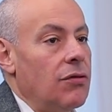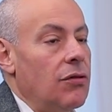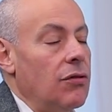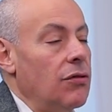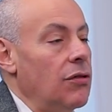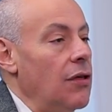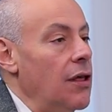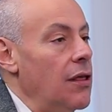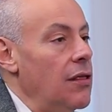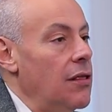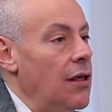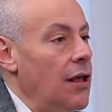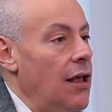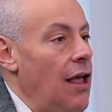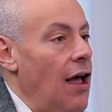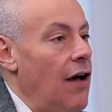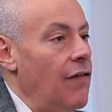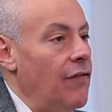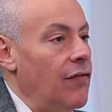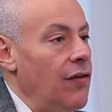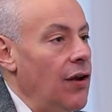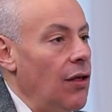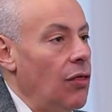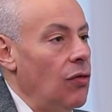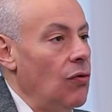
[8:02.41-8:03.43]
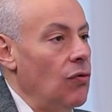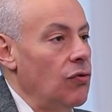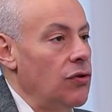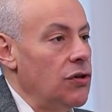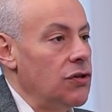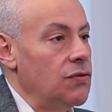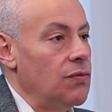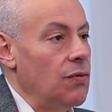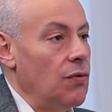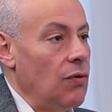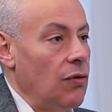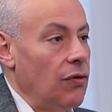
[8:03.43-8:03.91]
the governing thought
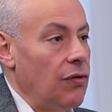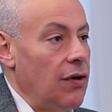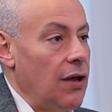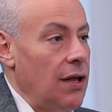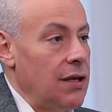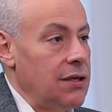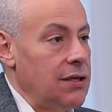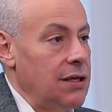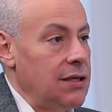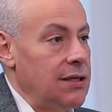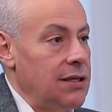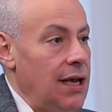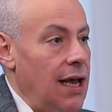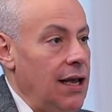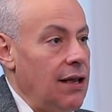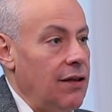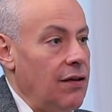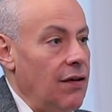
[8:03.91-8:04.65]
is we want it, as I say,